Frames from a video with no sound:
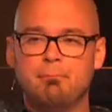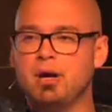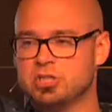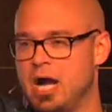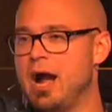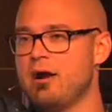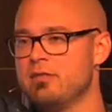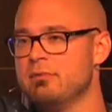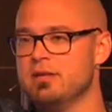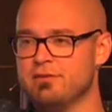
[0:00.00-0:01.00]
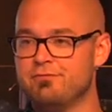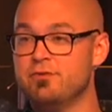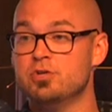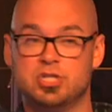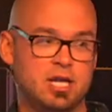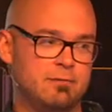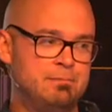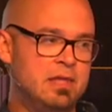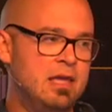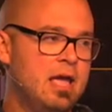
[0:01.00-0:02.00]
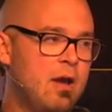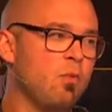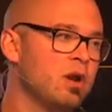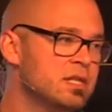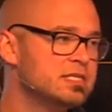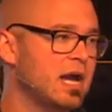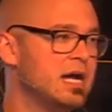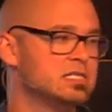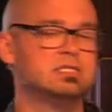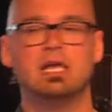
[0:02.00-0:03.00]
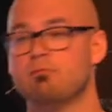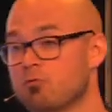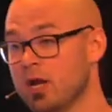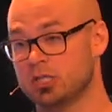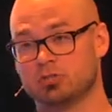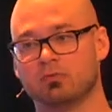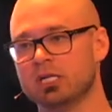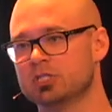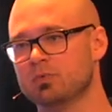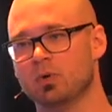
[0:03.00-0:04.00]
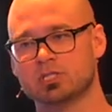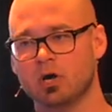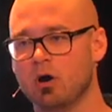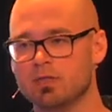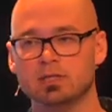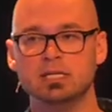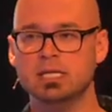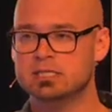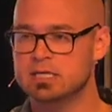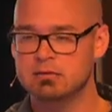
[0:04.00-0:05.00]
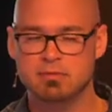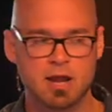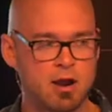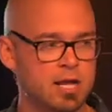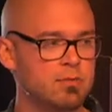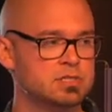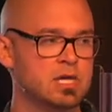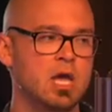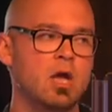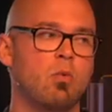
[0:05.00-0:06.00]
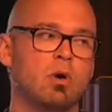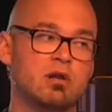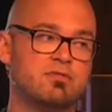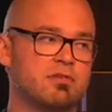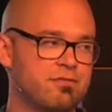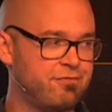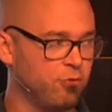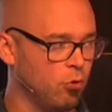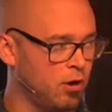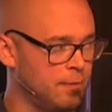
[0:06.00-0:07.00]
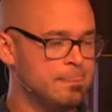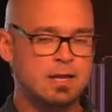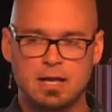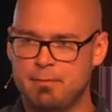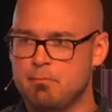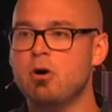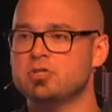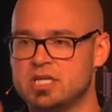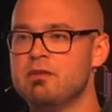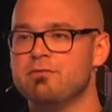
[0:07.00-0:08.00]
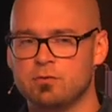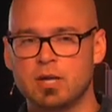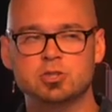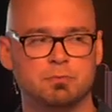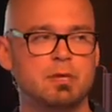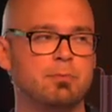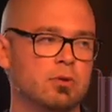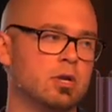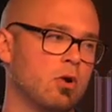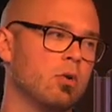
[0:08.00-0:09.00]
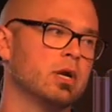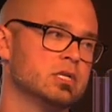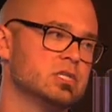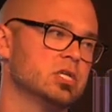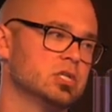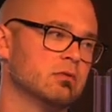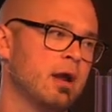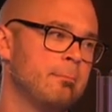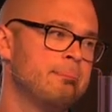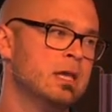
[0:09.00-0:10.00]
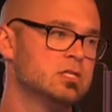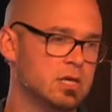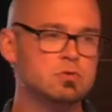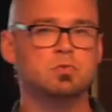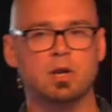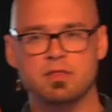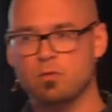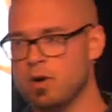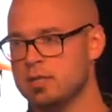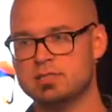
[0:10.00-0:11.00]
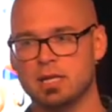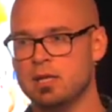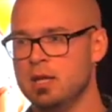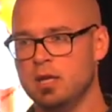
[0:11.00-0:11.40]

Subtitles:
much higher than me in the food chain. And one of these guys is named Rich. Rich was on the lead team there. He was one of the 4 most influential people in our organization, right? So he was one of the ones that,